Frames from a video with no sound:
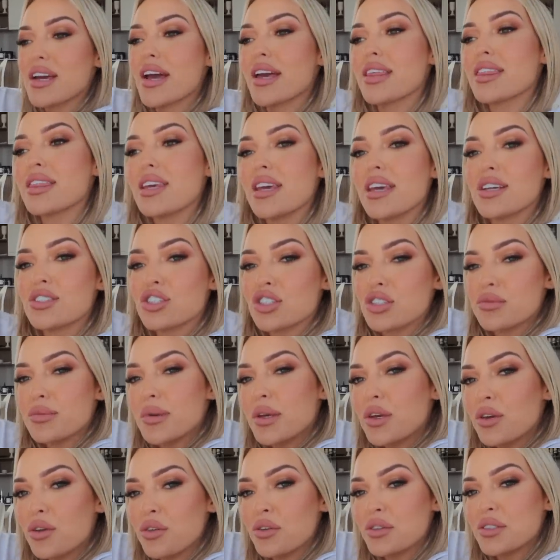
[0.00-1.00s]
I think just
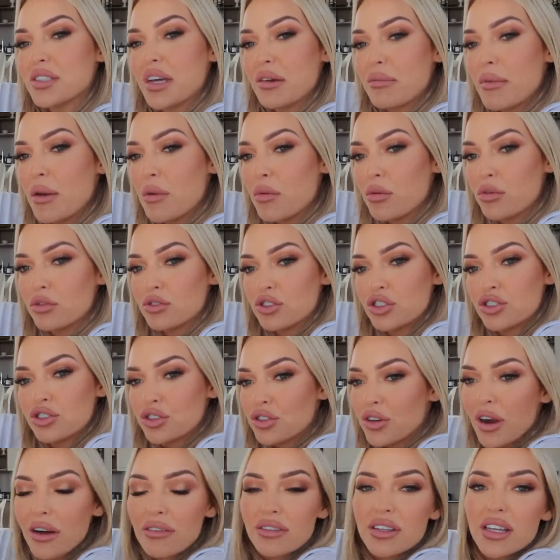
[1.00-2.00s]
because I'm able to
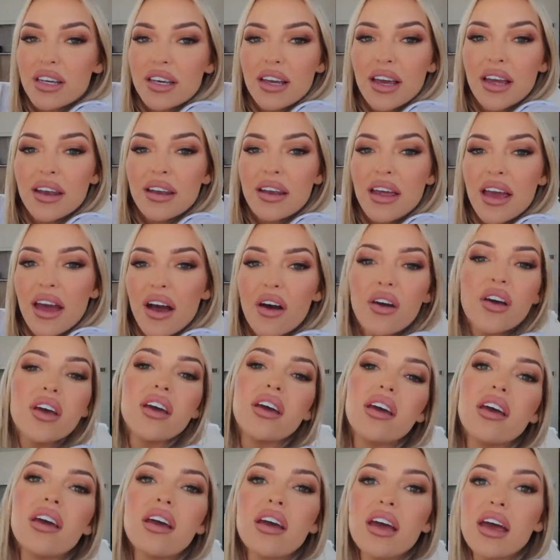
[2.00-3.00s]
travel again now
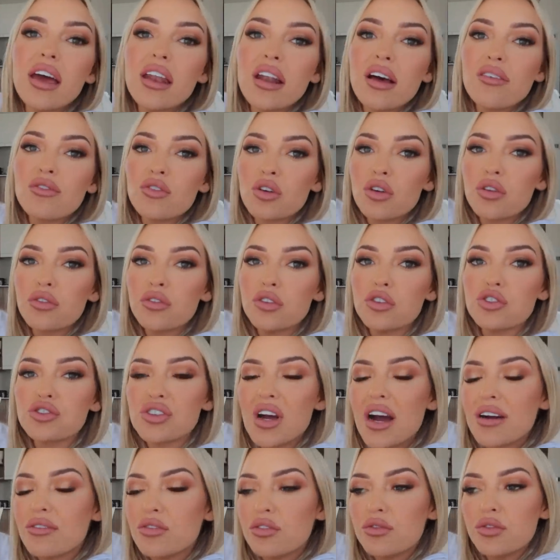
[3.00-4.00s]
and I've got a few
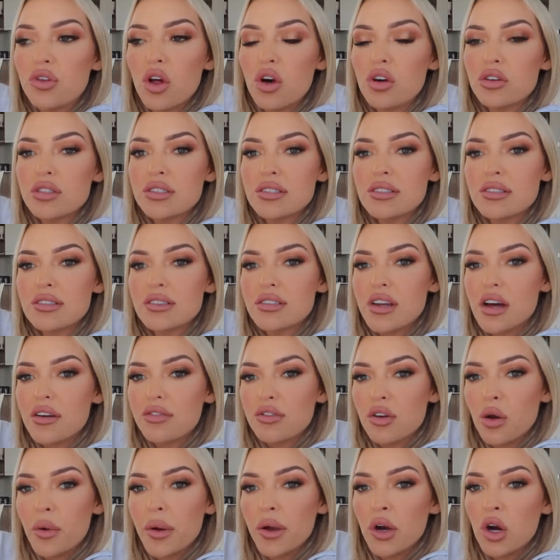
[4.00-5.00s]
travel vlogs and
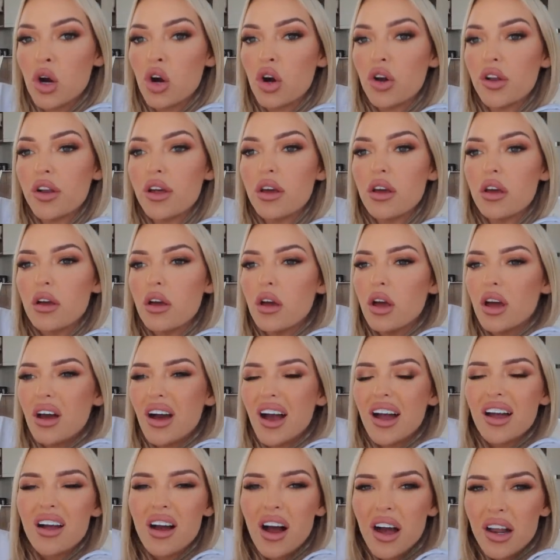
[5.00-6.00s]
stuff going on,
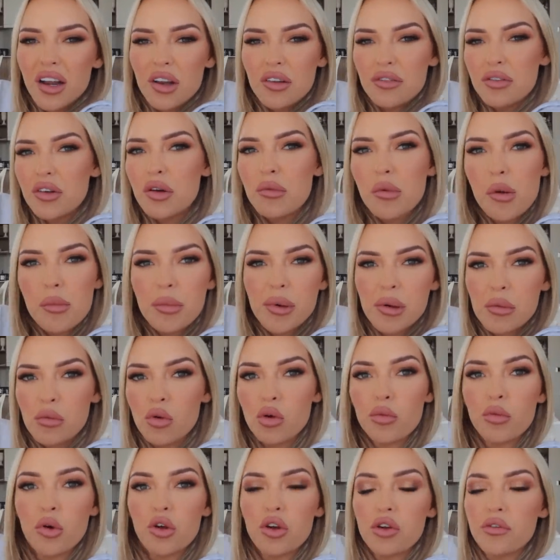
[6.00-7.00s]
I kind of am a bit
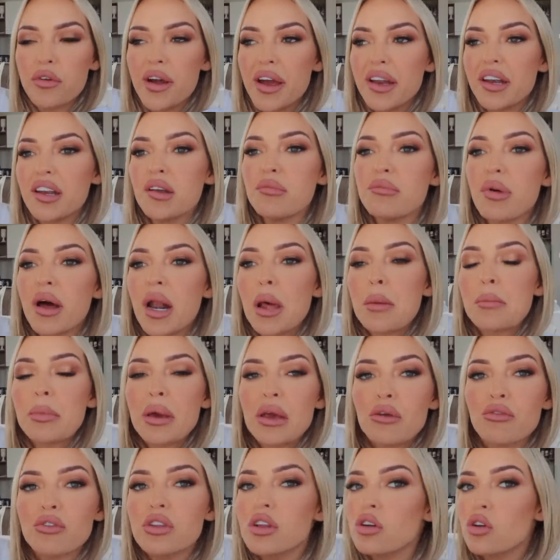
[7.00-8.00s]
more motivated, but I'm
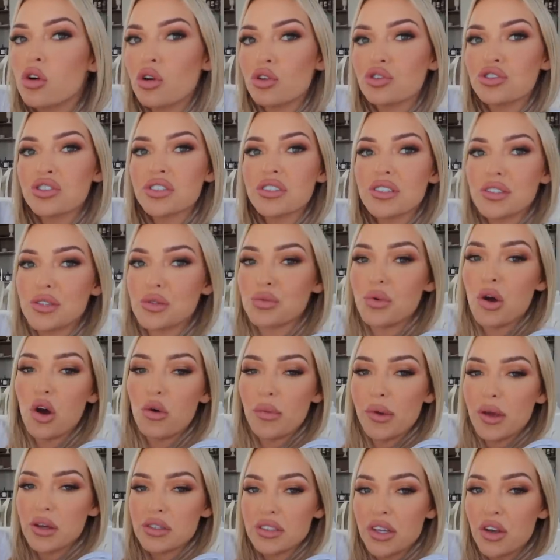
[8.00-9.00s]
being really conscious as
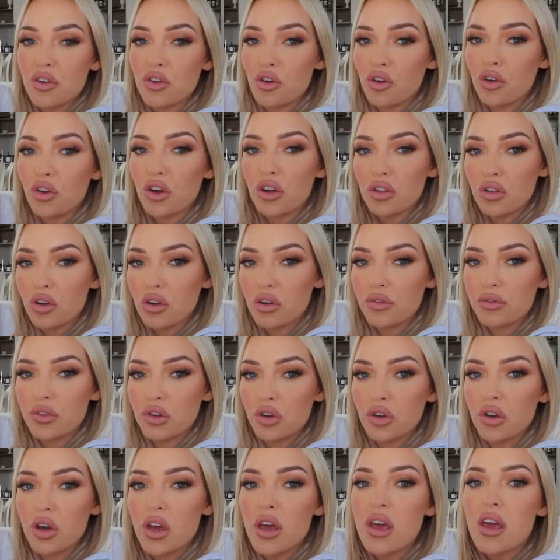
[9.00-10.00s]
well because I know a lot of
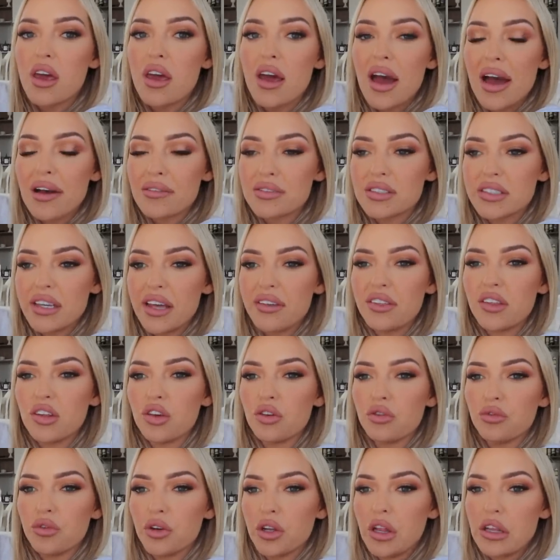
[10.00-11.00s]
you have said that
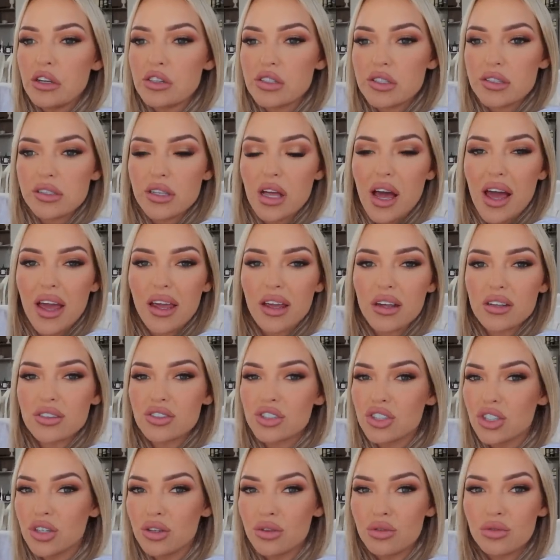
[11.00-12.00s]
you really just like
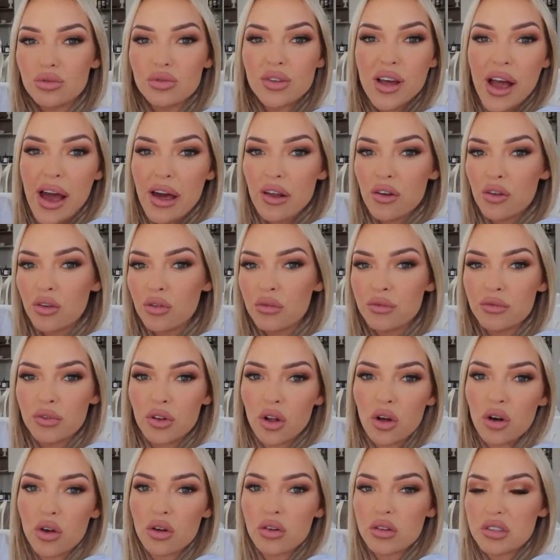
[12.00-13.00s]
chilled at home
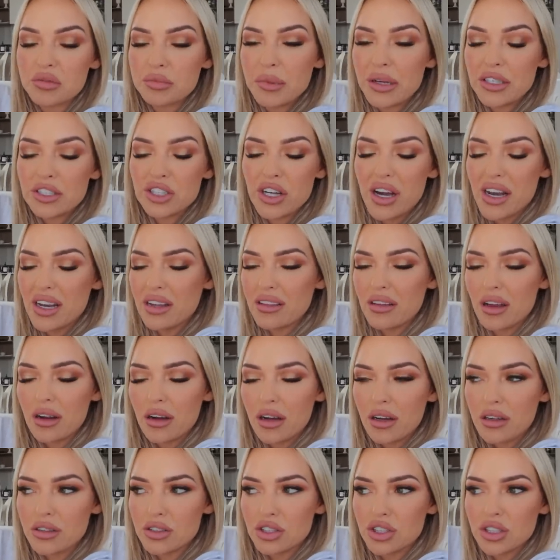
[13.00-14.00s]
vlogs, me chatting, that
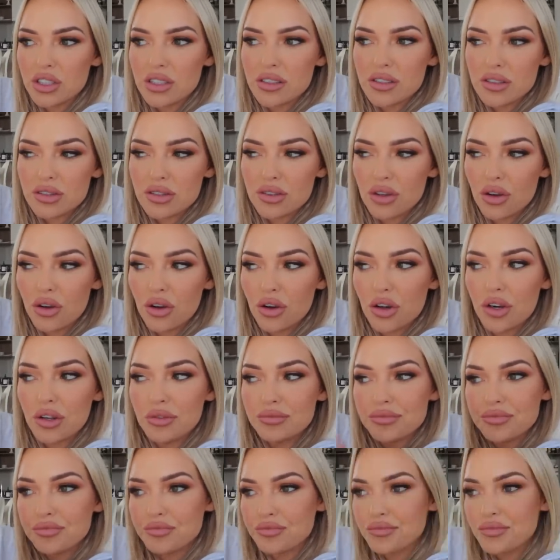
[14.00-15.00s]
kind of shit. So
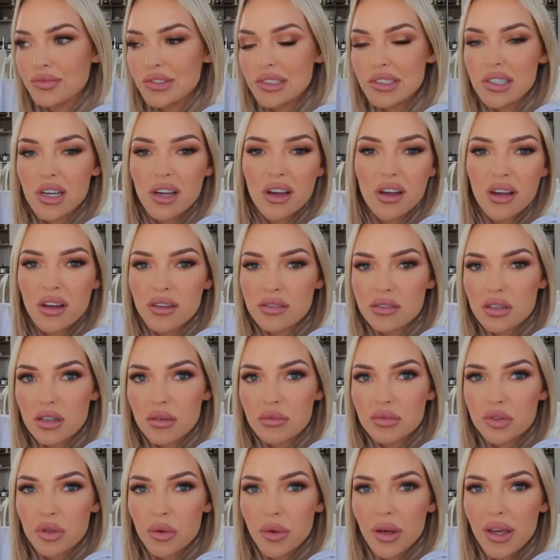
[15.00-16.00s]
that's
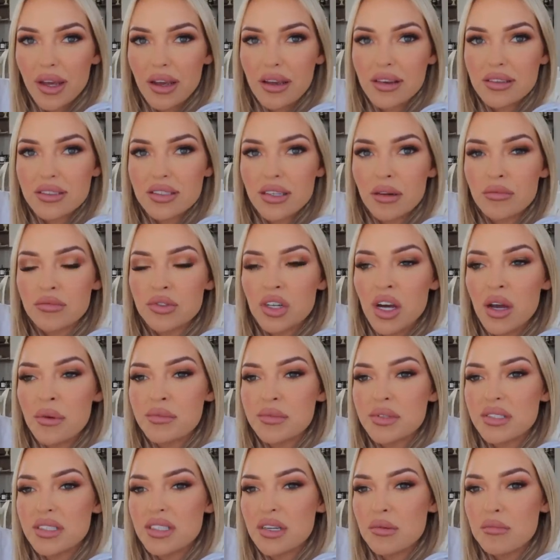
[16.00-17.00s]
what I'm doing.
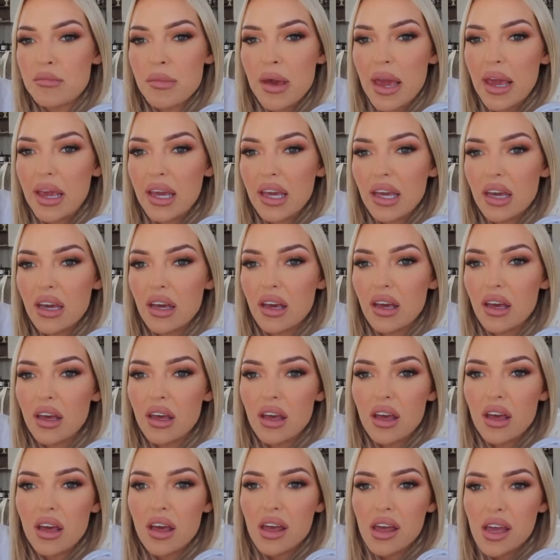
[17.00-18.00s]
Sometimes to me,
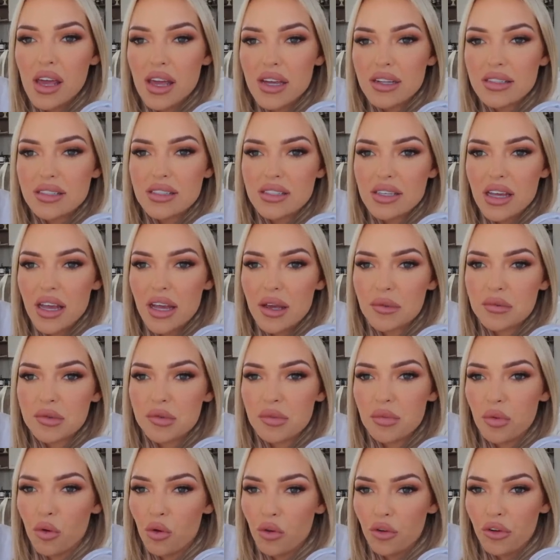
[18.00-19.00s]
it seems
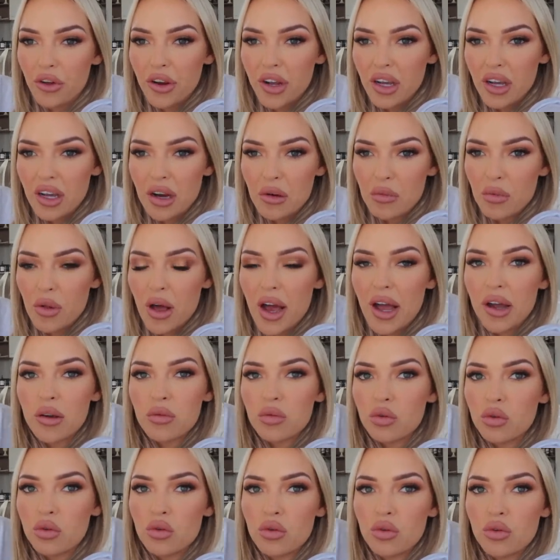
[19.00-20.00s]
boring. I'm
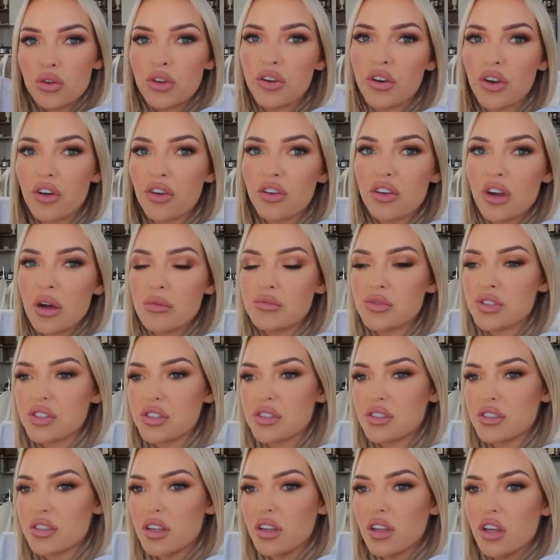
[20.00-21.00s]
like, well, you know, I'm
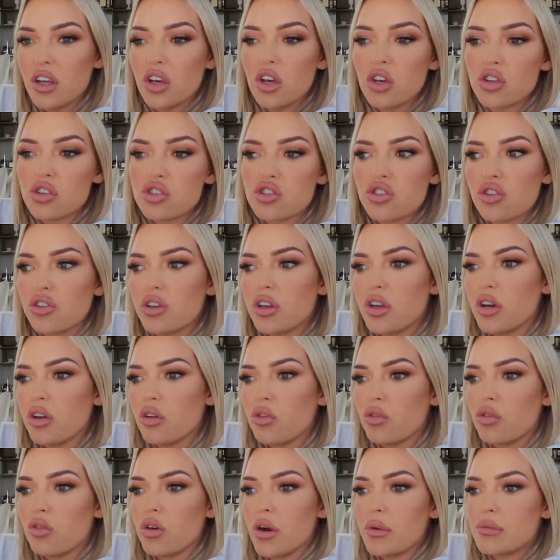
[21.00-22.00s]
just shooting
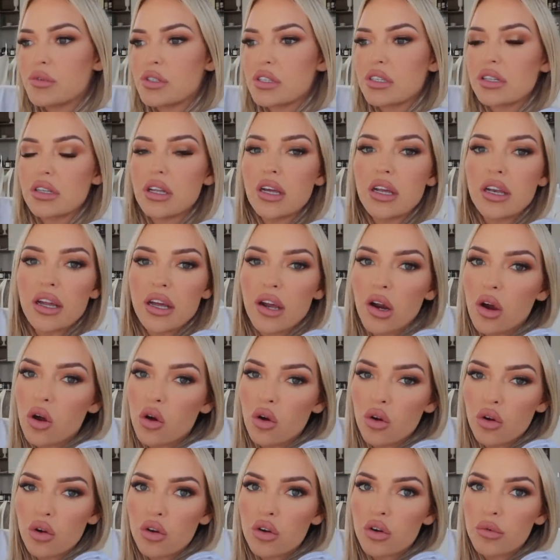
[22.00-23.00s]
or I'm just cleaning at
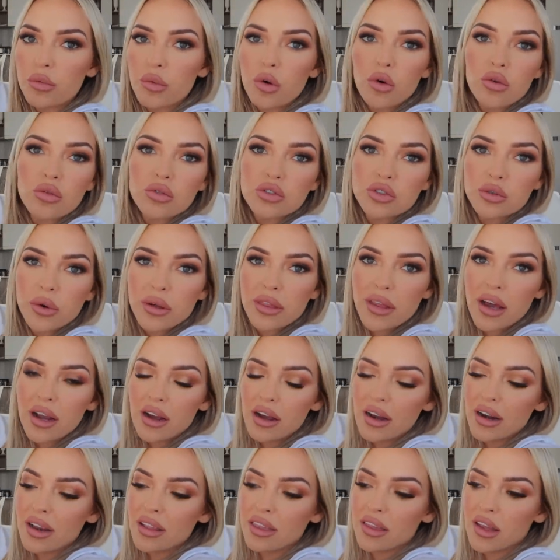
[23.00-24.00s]
home or doing that
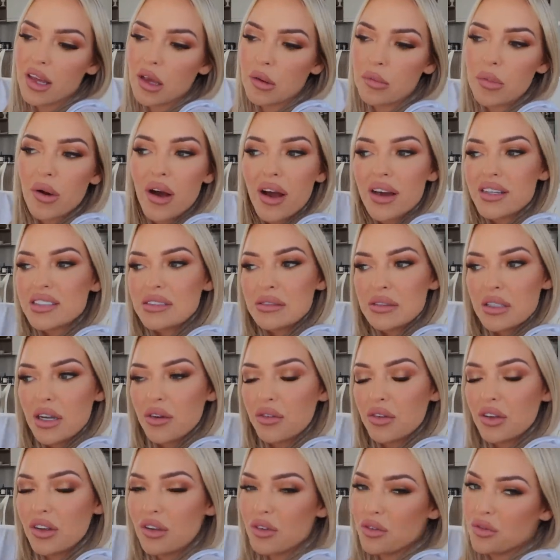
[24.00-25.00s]
kind of thing. But I seem to get
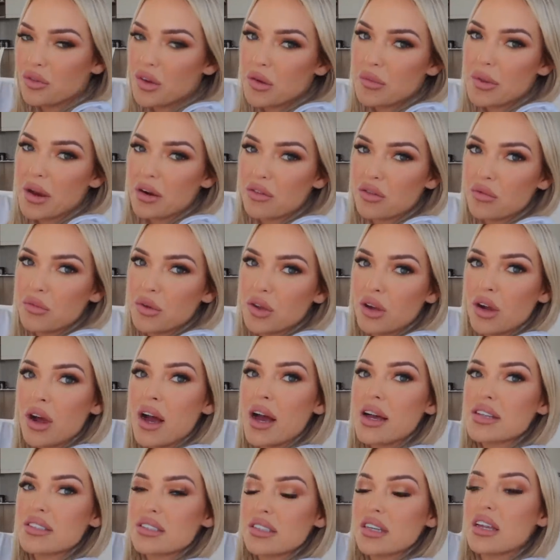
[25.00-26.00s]
really good feedback from you
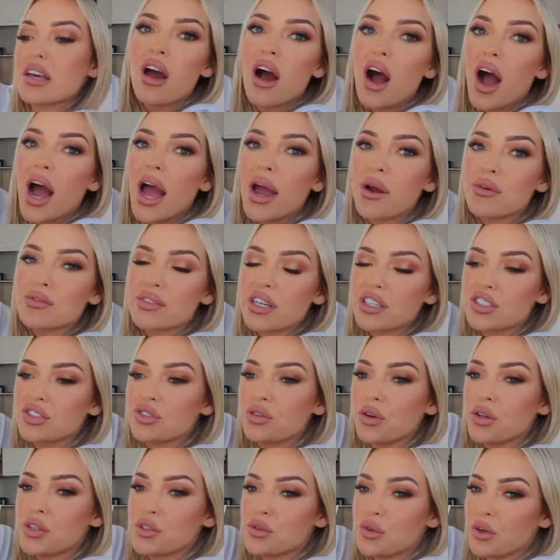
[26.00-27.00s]
guys. And I was actually
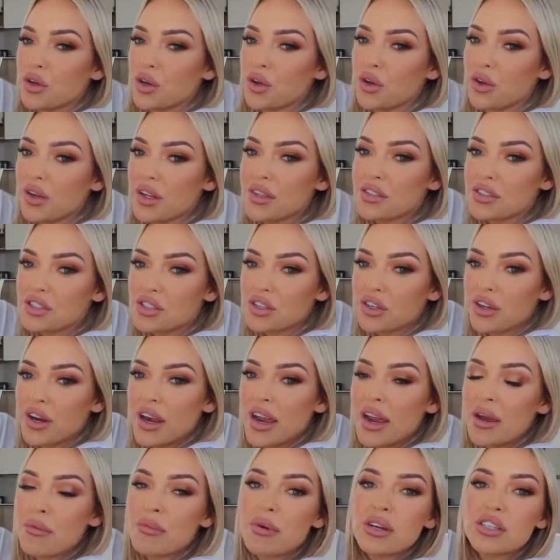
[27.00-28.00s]
talking to a girl on
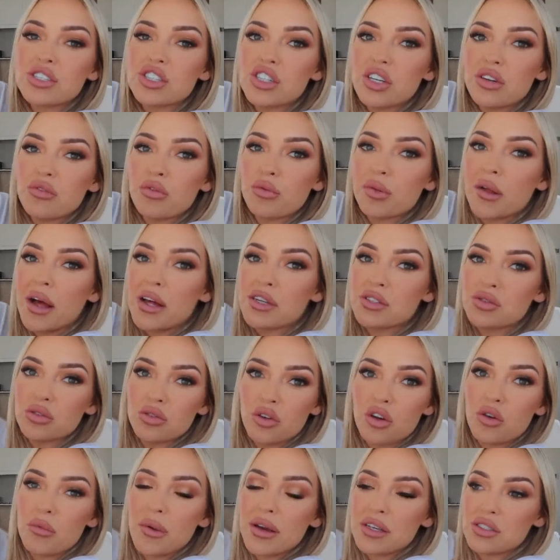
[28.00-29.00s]
Instagram. She'd replied to a
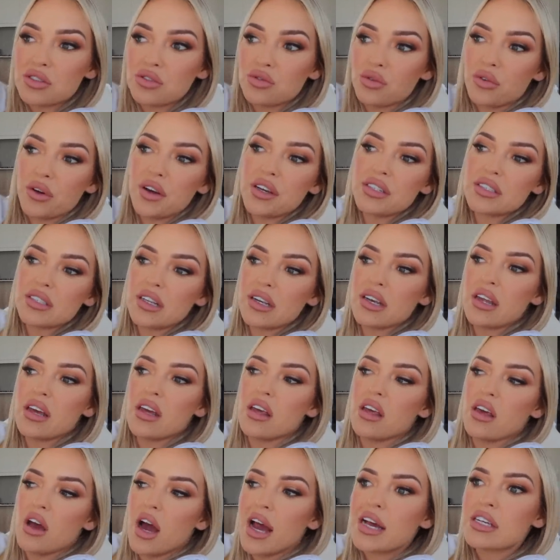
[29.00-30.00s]
lot of my stories and
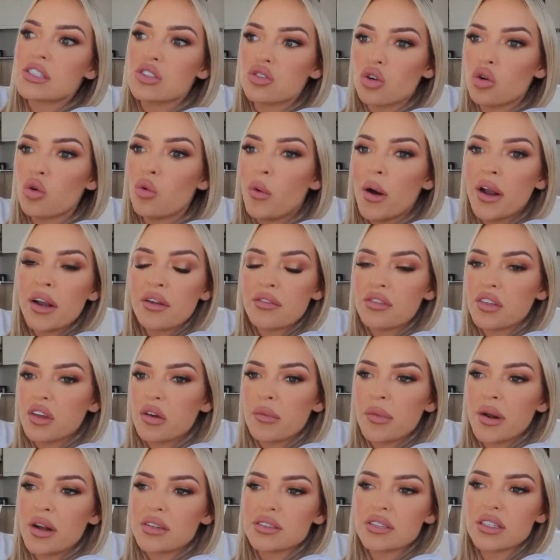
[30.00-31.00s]
I saw one of
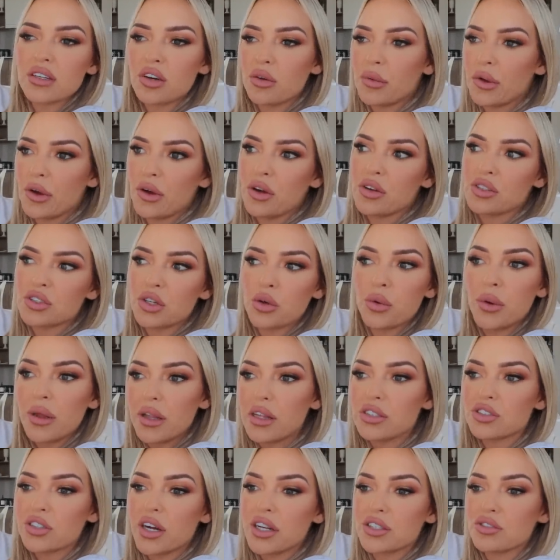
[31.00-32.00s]
them and I was like, oh my God. So I
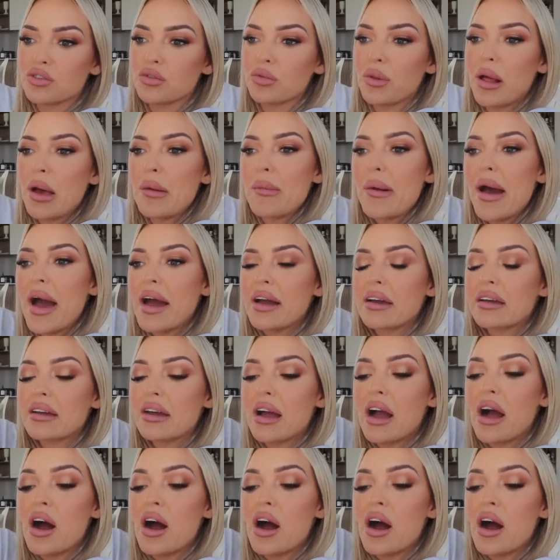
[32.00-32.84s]
quickly tried to reply back.